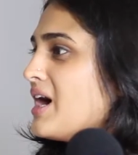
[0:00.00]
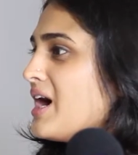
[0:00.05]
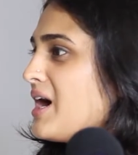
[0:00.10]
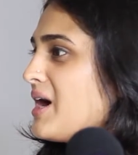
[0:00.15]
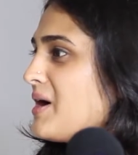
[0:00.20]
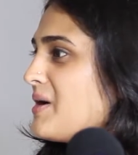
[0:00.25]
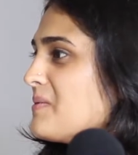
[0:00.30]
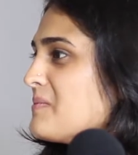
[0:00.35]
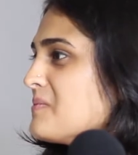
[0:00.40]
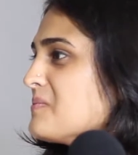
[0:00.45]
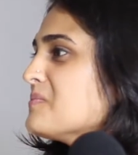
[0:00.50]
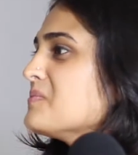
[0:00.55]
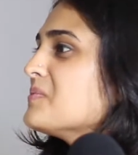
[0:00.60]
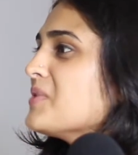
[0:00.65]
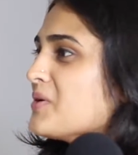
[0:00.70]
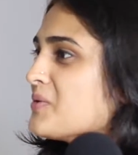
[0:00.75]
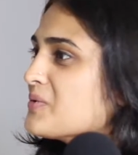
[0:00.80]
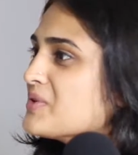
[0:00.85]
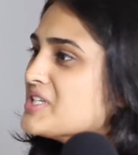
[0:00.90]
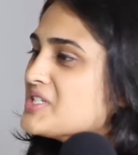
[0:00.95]
Okay.
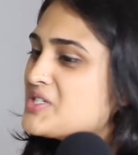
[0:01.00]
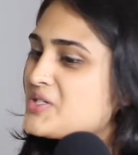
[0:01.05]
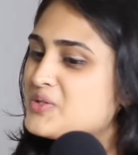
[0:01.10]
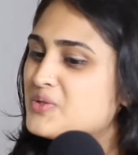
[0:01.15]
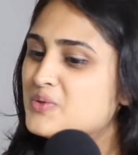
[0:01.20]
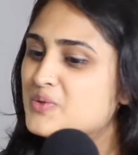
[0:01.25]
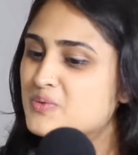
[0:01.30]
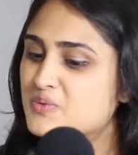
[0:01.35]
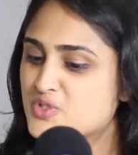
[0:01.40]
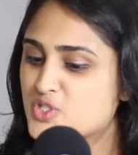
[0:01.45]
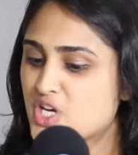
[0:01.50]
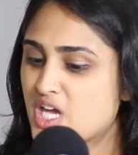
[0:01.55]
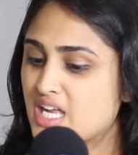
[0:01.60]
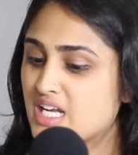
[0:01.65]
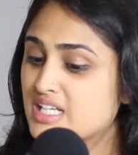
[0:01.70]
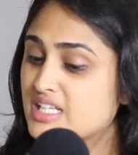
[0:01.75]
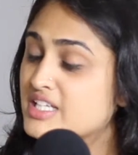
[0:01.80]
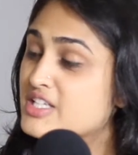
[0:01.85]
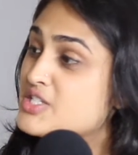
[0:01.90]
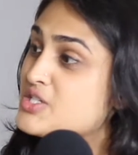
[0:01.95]
But we do
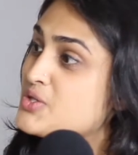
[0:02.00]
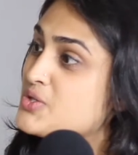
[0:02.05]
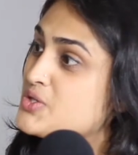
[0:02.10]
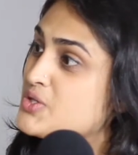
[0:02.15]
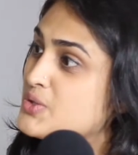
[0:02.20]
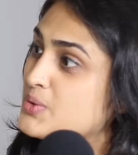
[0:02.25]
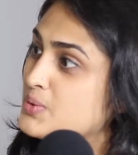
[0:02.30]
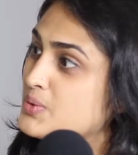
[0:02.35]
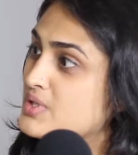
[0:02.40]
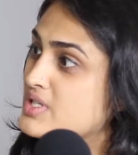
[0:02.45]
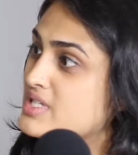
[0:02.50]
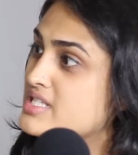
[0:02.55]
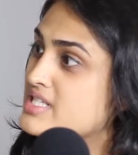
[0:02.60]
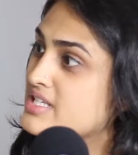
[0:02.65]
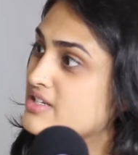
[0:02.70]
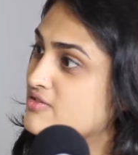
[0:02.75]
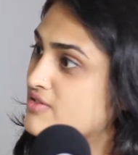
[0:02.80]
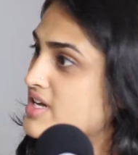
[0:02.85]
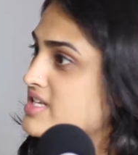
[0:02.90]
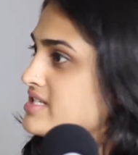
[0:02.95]
channel it to students
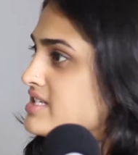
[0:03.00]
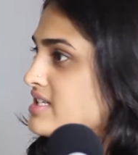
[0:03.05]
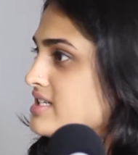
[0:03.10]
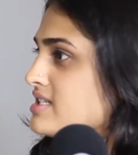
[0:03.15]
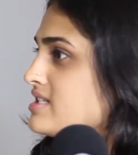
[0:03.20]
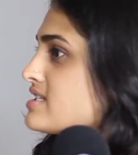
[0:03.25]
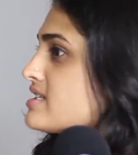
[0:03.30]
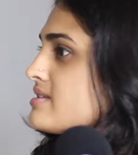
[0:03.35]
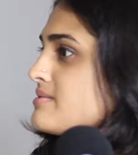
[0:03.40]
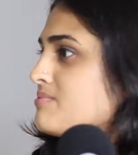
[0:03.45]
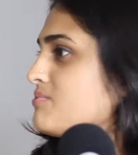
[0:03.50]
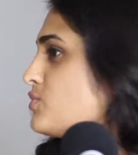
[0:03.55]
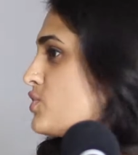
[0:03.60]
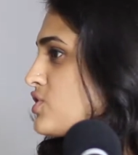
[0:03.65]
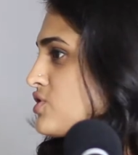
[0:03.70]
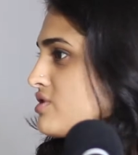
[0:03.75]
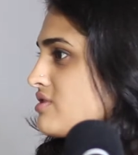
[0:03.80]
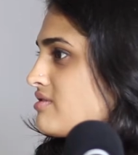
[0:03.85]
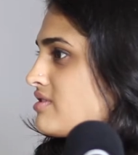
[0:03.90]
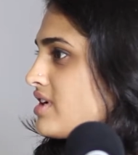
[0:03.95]
and residents,
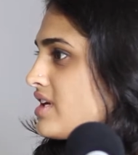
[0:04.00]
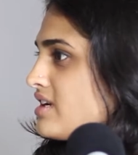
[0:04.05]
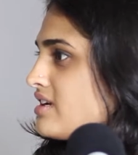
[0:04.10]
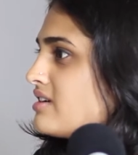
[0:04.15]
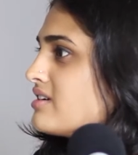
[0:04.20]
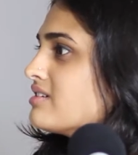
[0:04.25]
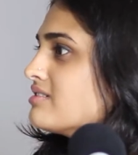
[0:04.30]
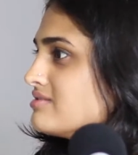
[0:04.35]
which kind of...